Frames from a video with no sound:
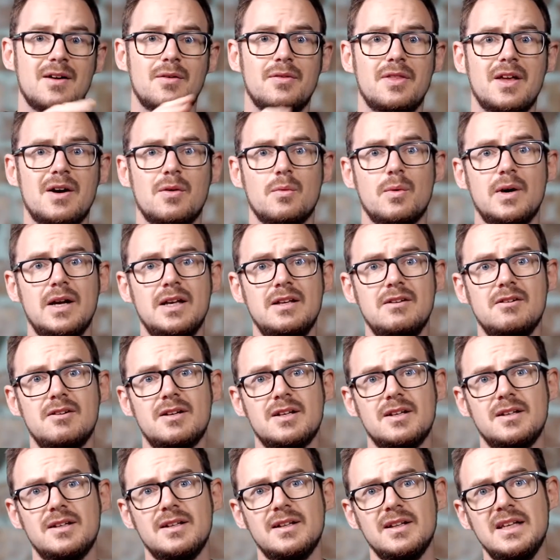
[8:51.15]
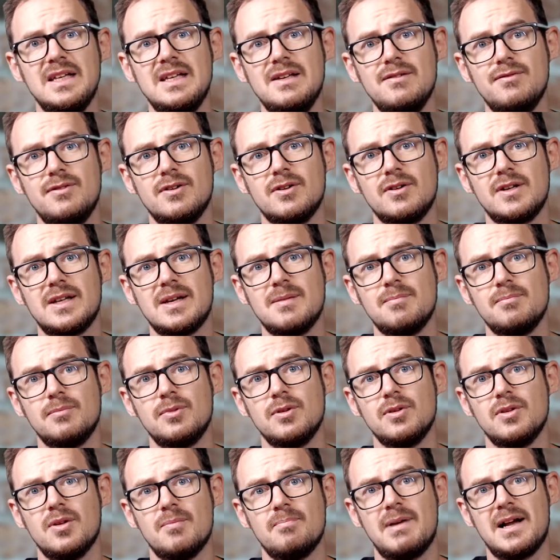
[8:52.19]
That way you can leave your
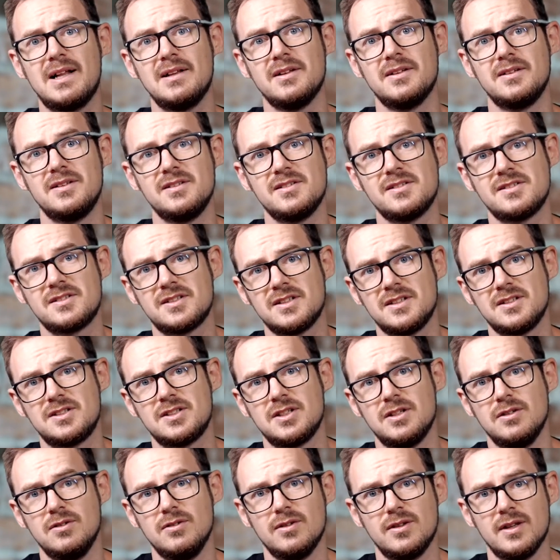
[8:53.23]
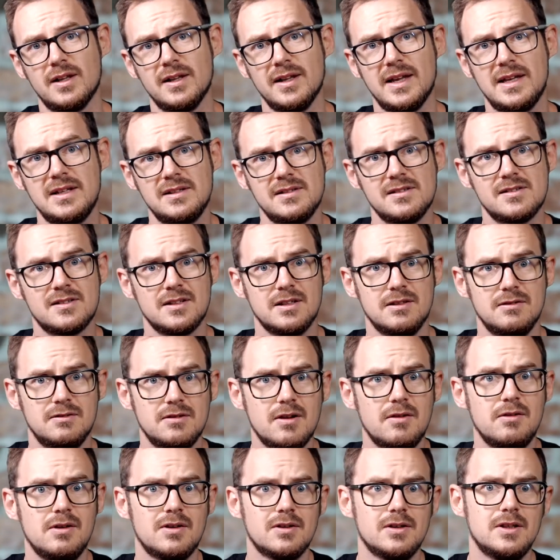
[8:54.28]
gimbal balanced to the lens that you know
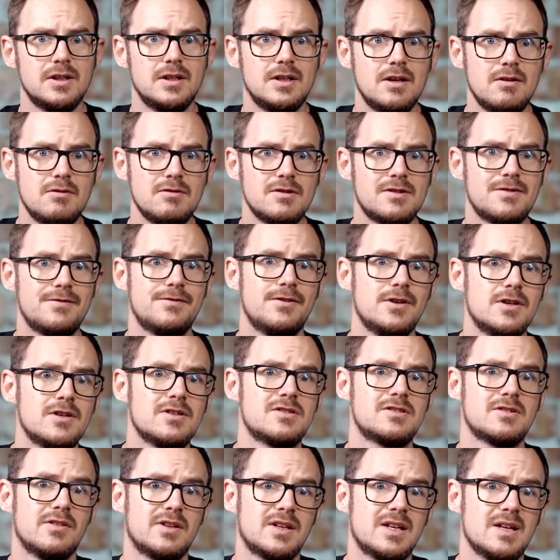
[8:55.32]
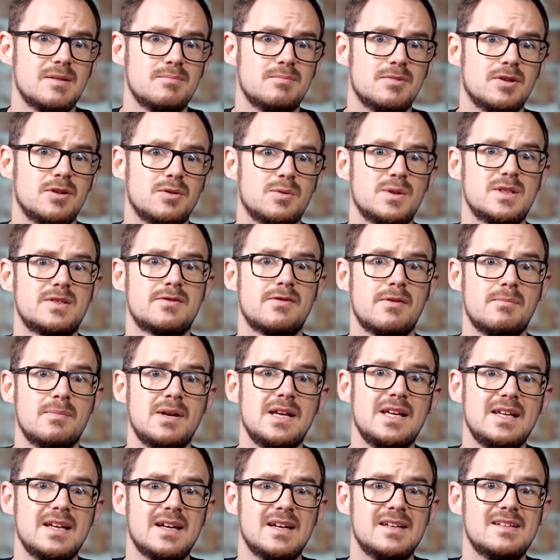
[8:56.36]
you're going to use first on the gimbal, which for
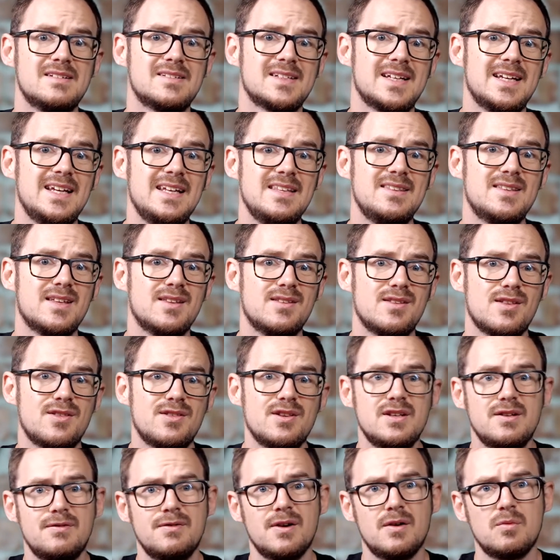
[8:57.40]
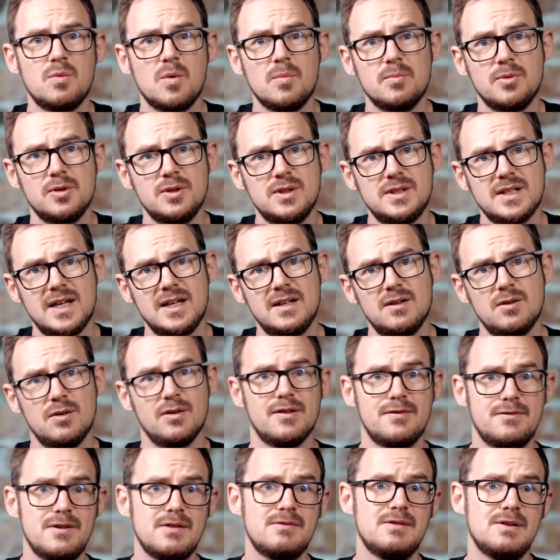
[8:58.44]
me is either the 35 1.8 or
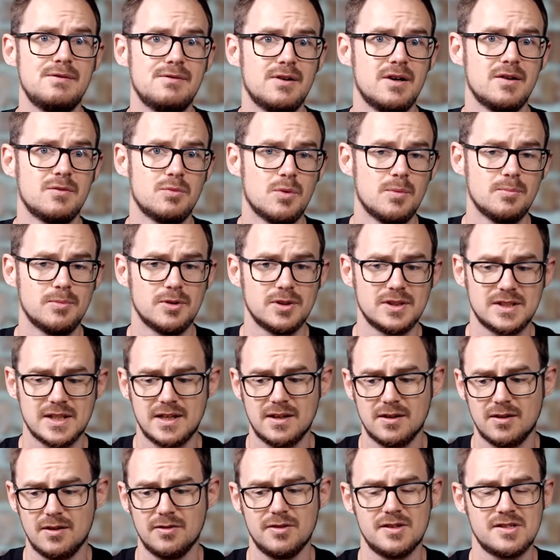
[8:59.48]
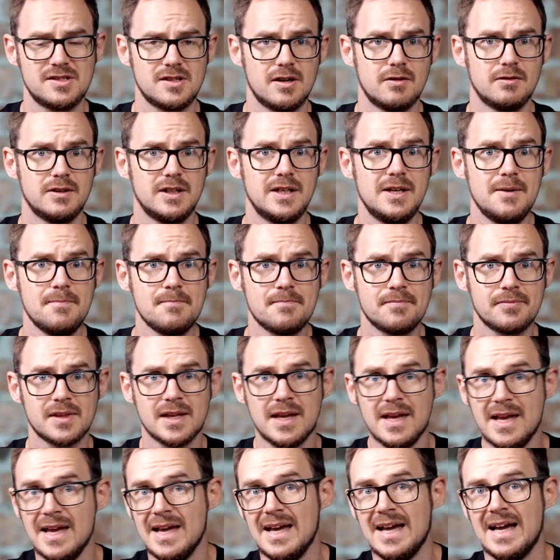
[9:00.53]
the 55 1.8 on the Sony,
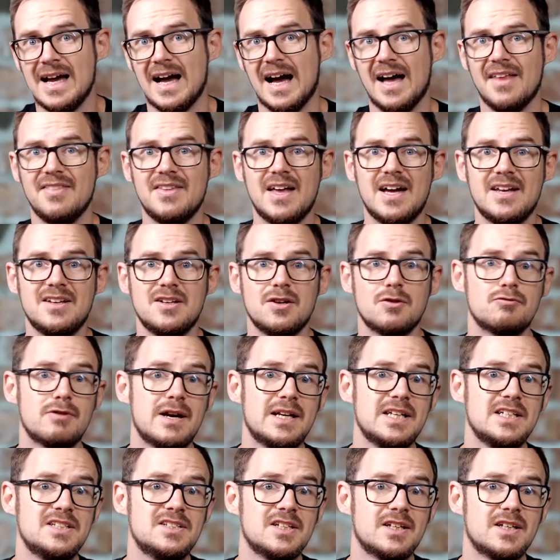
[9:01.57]
and then you're ready to